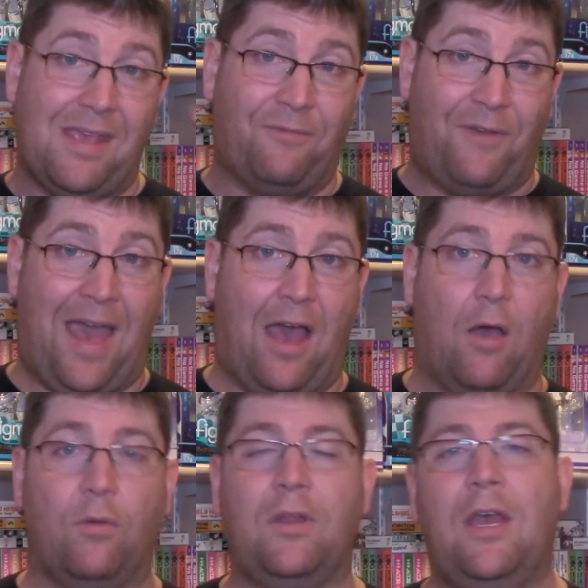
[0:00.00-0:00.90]
be
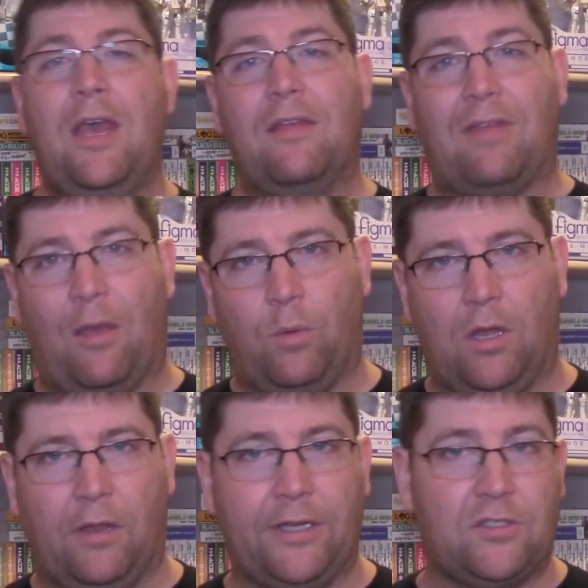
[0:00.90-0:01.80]
found that
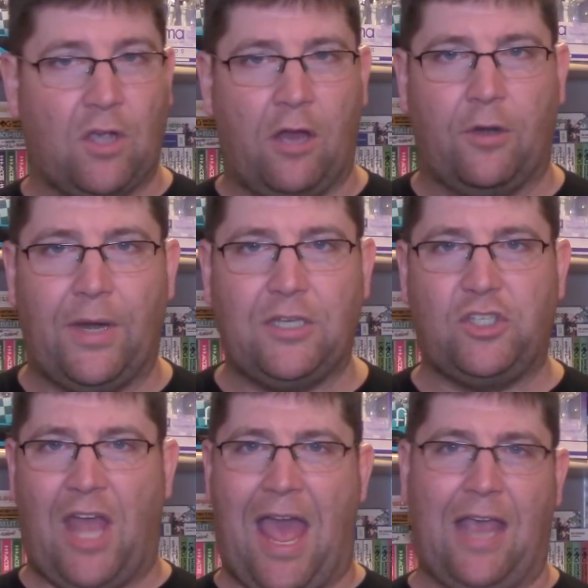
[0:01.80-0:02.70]
will exonerate
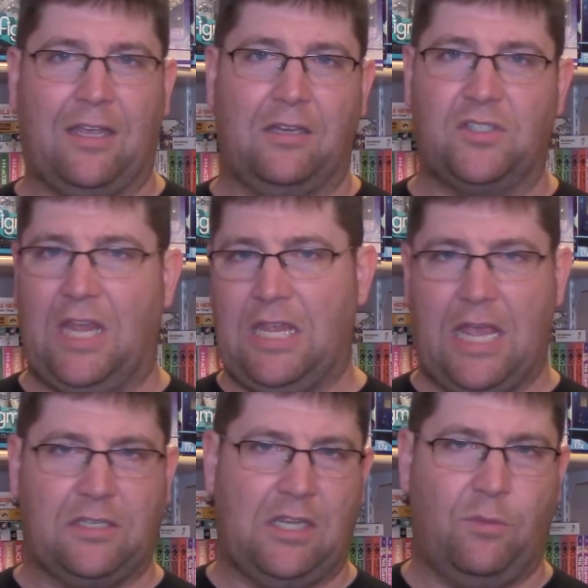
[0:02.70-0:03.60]
Jack and say,
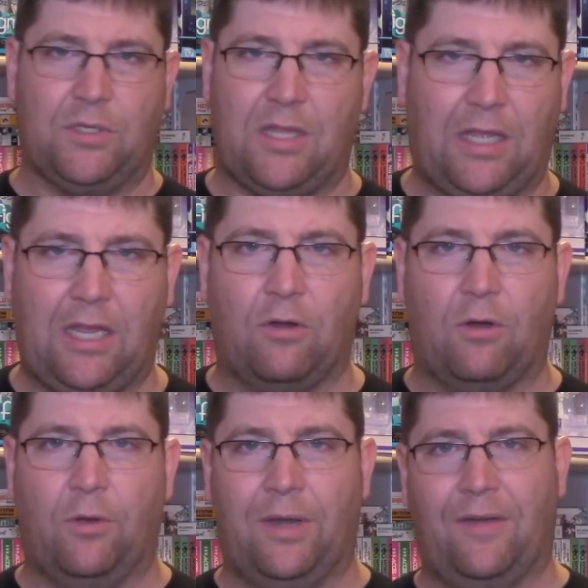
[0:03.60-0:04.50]
yes, he was the
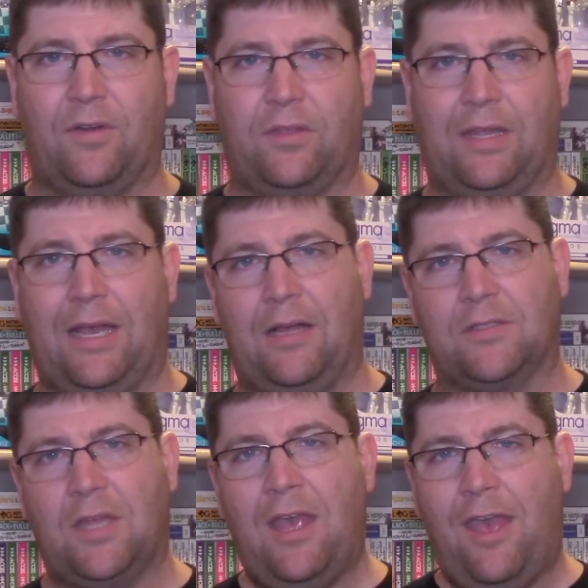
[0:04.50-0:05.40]
hero and everything
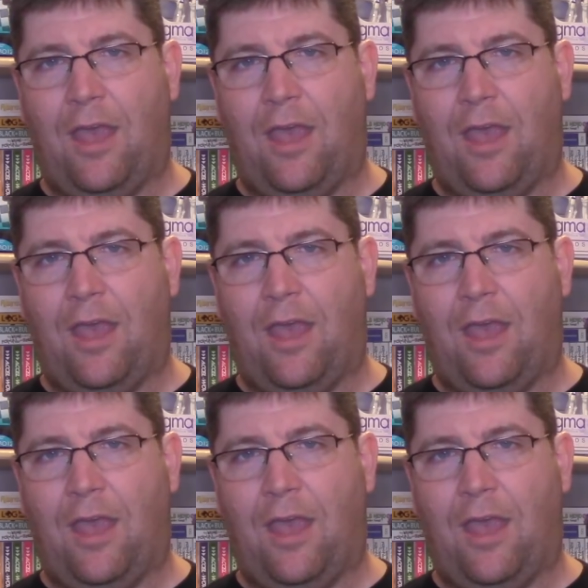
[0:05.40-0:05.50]
else,